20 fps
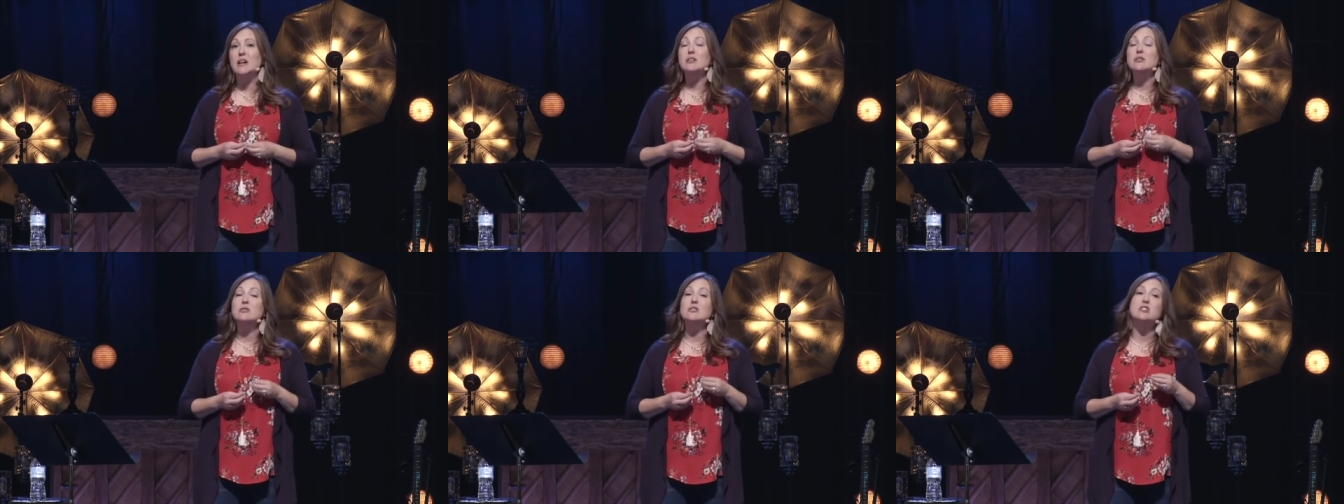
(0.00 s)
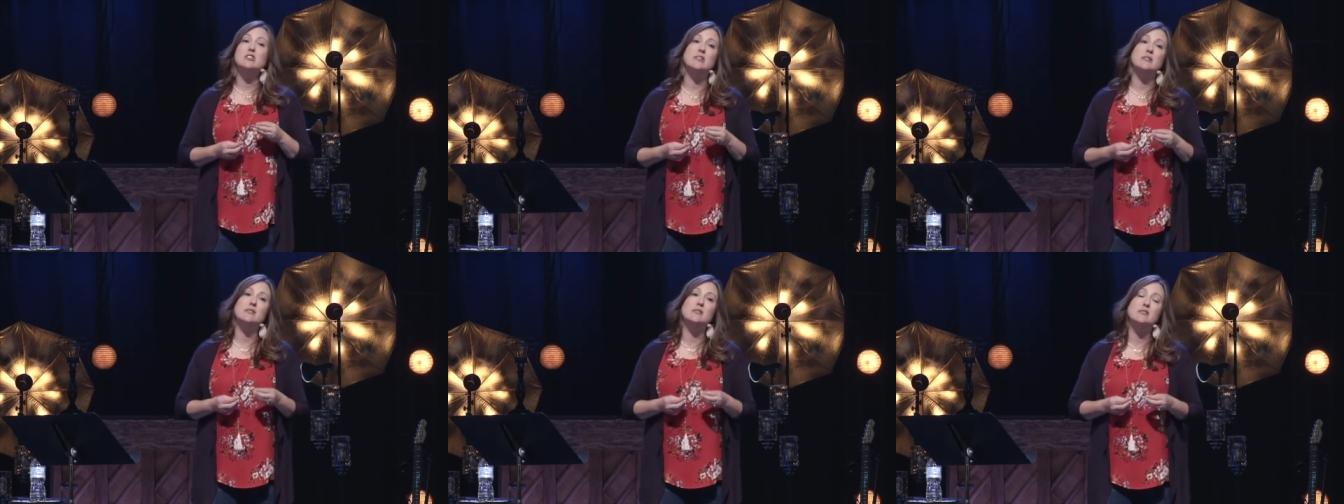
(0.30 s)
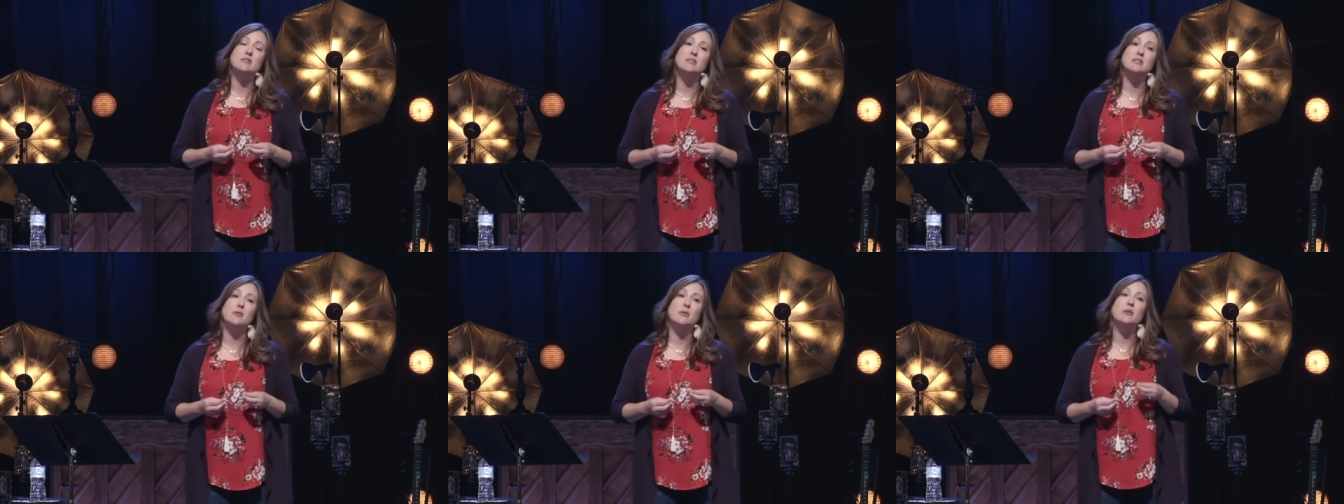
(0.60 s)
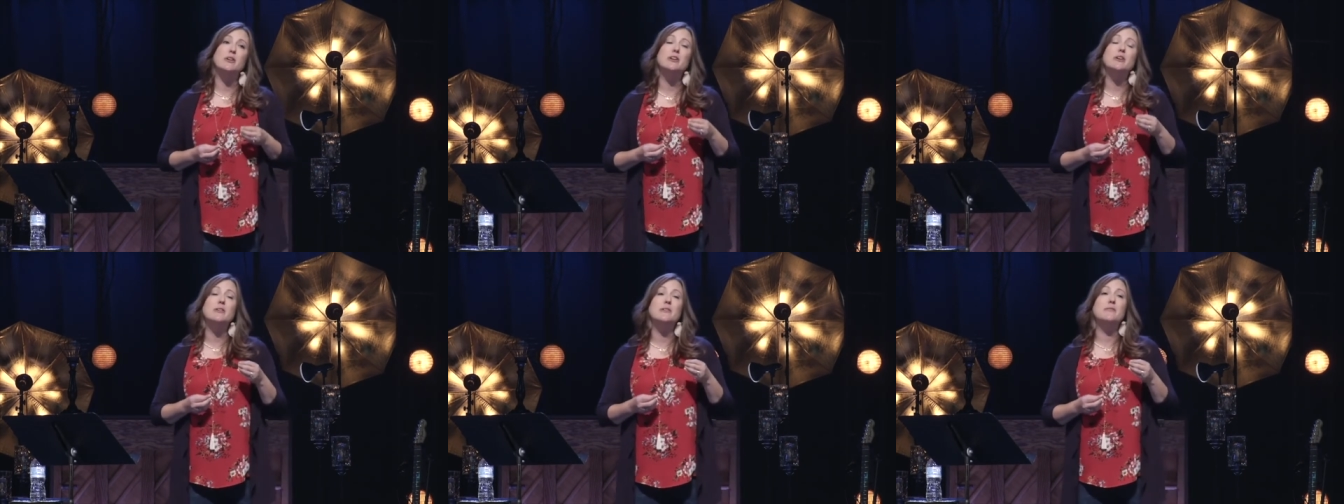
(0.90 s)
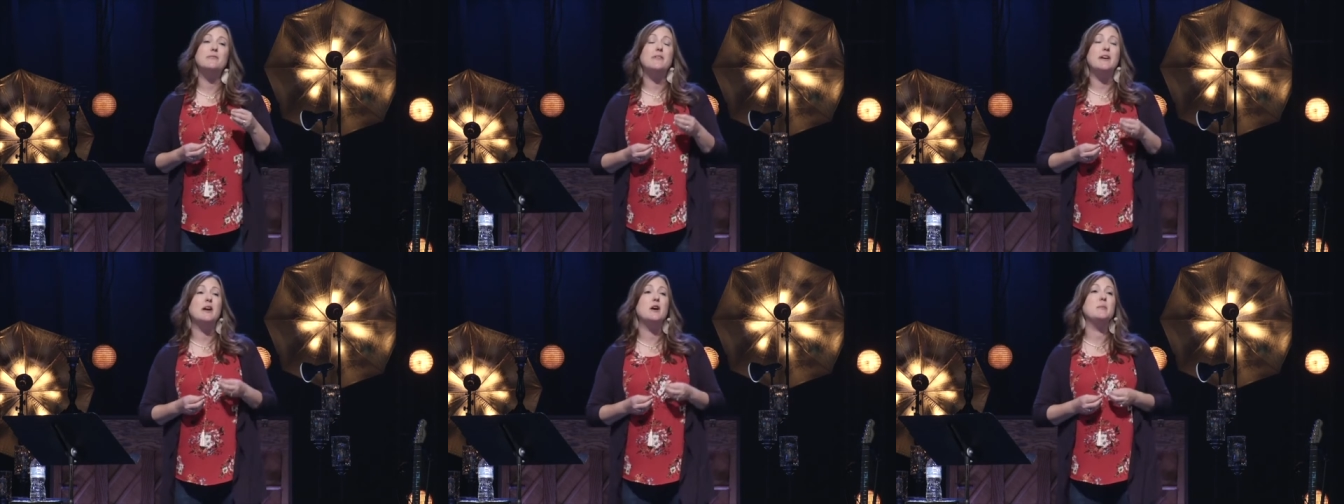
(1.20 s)
on your children or your
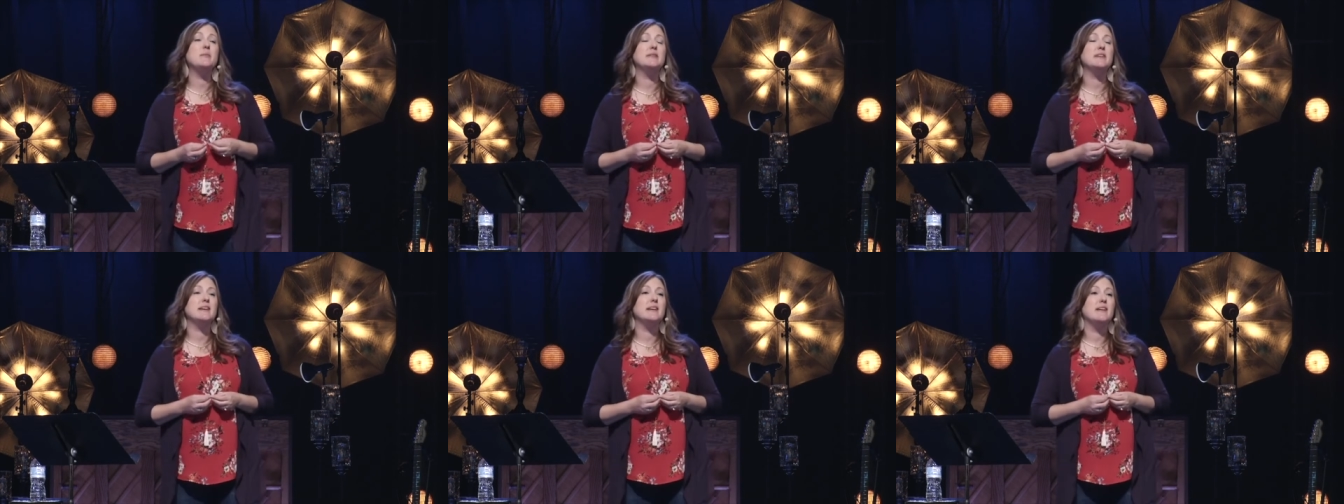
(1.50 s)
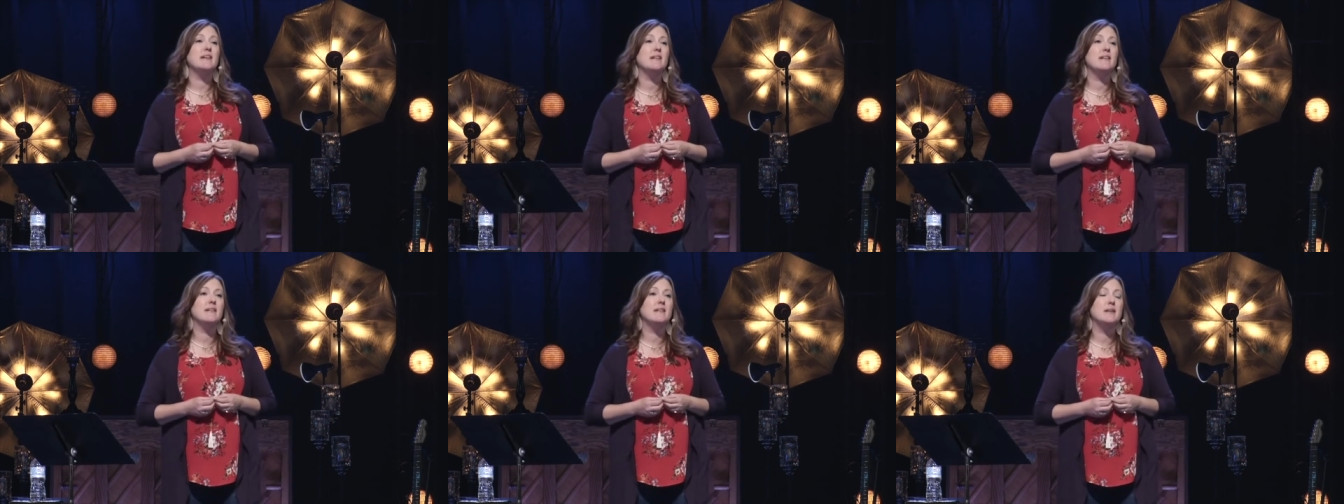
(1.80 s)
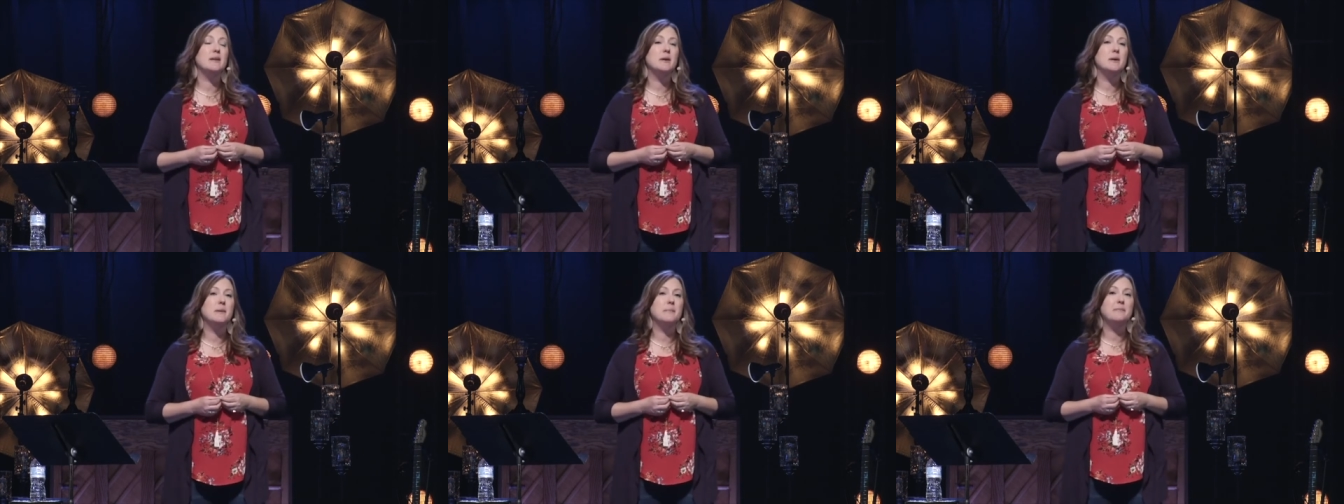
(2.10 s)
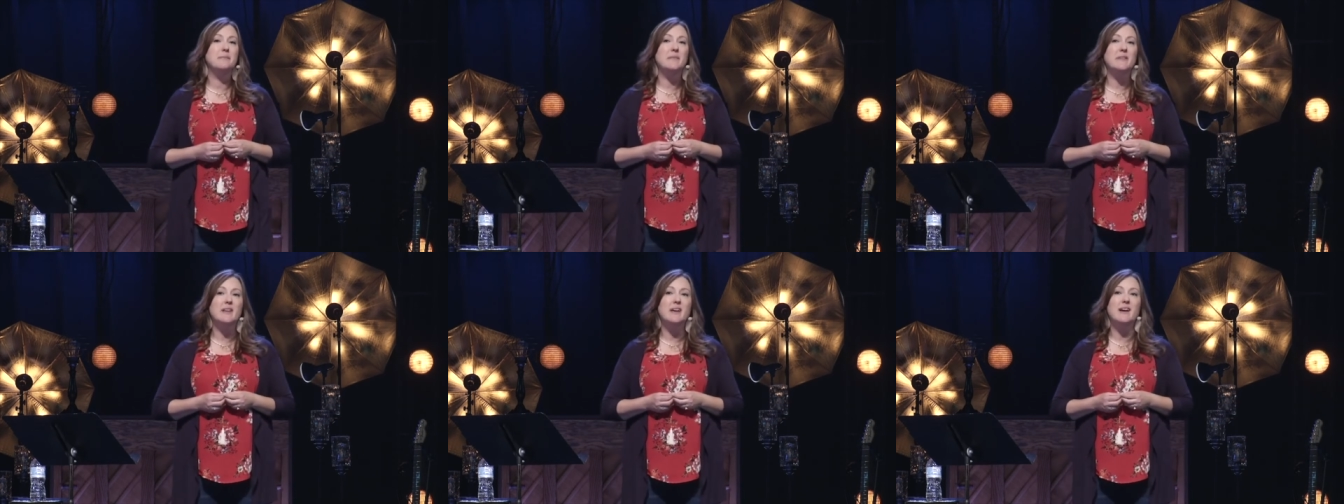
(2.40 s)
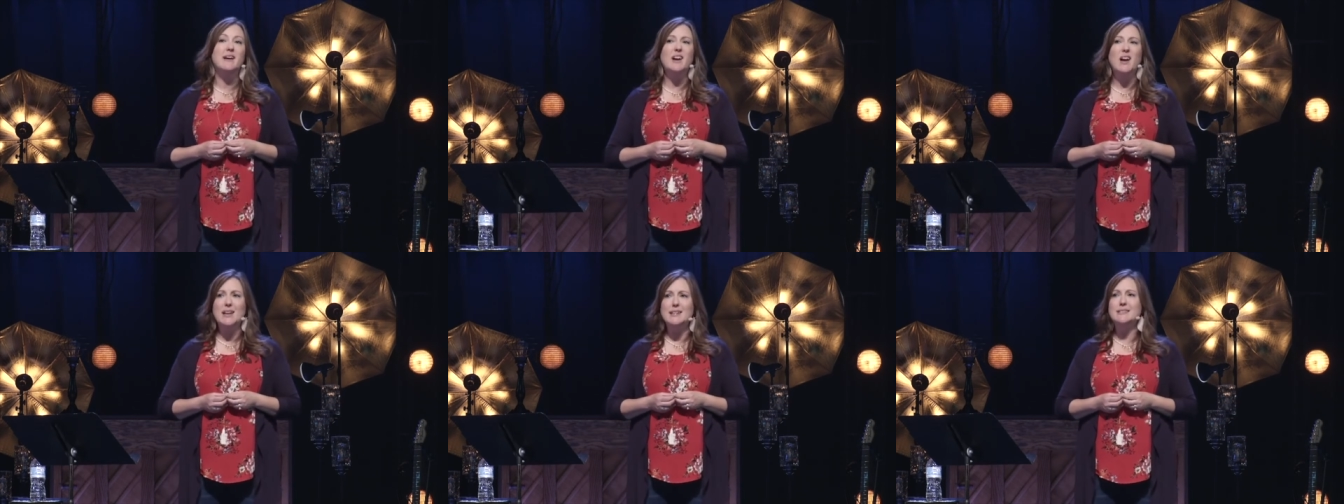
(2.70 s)
family.
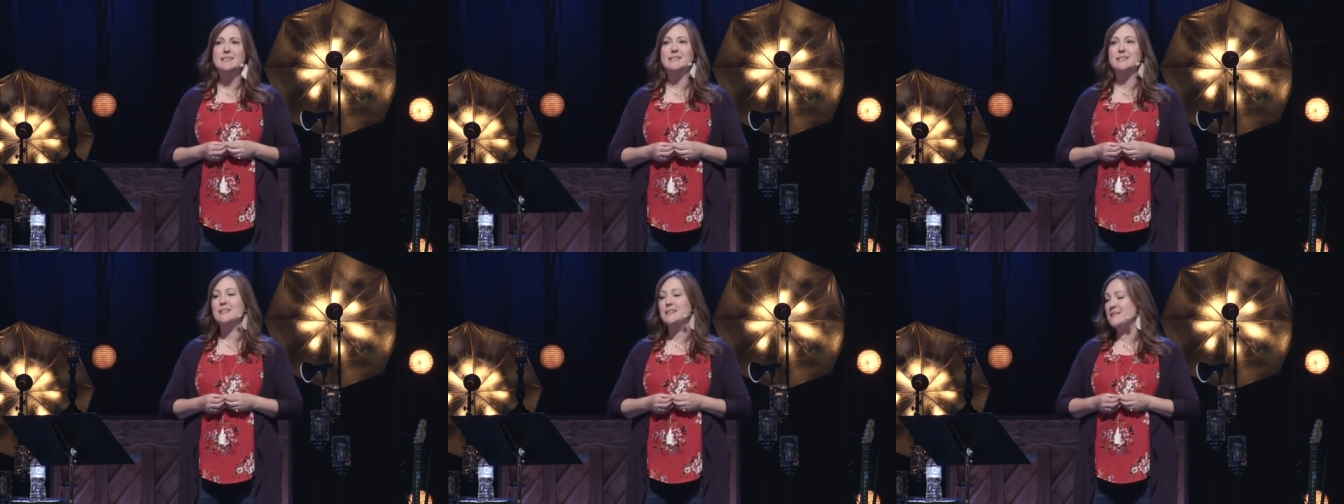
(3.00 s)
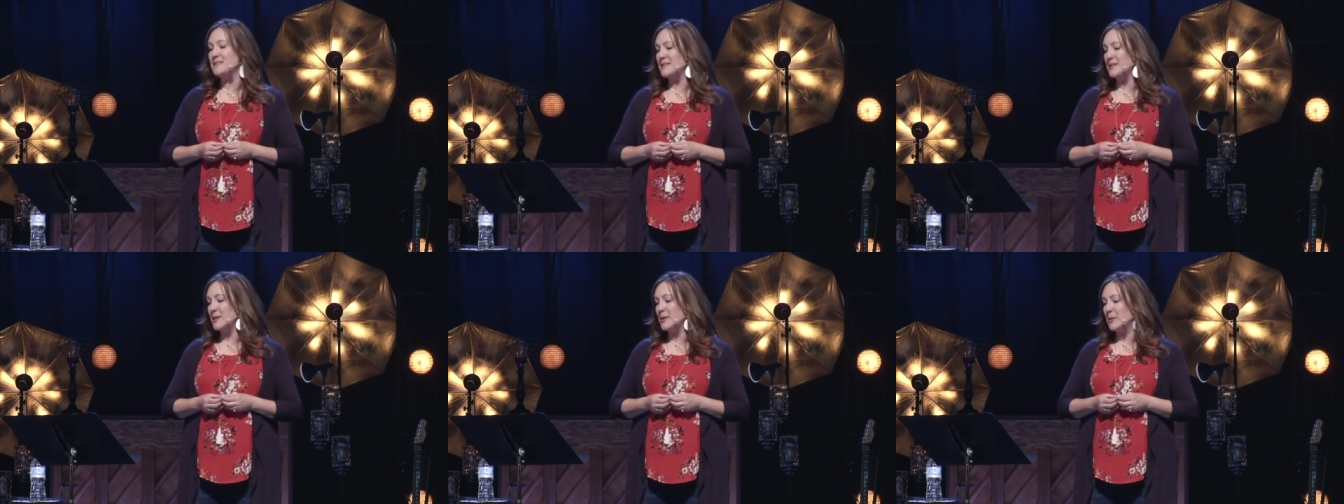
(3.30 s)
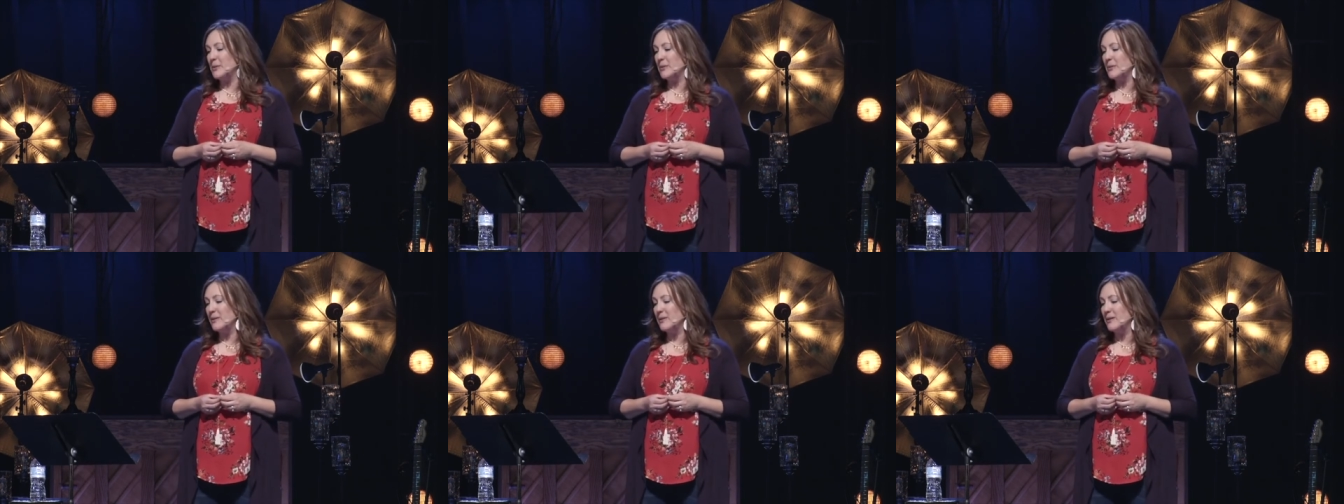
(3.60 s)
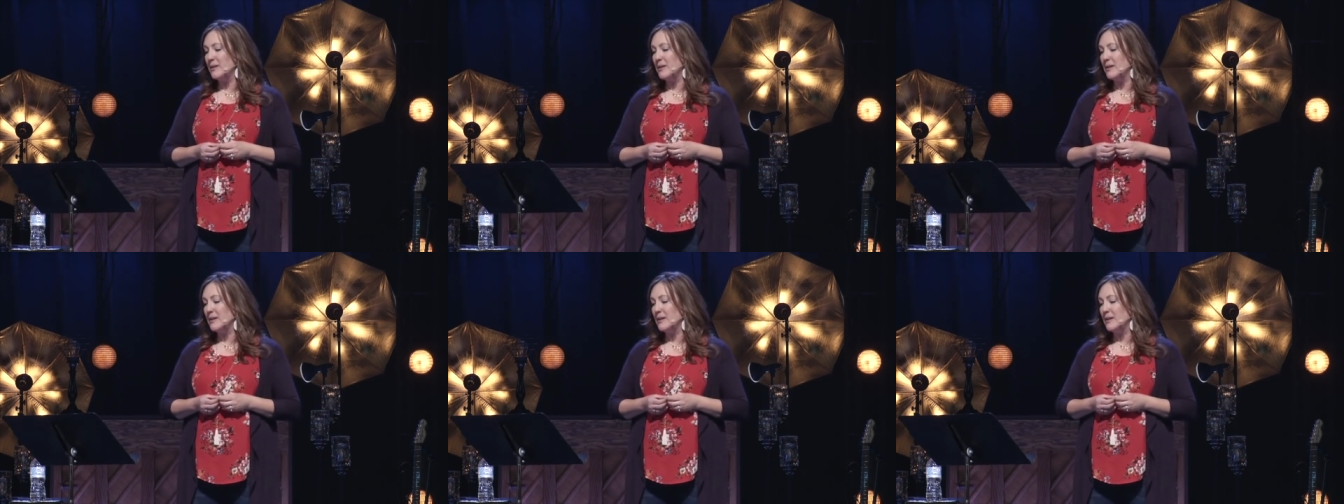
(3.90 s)
God sees you.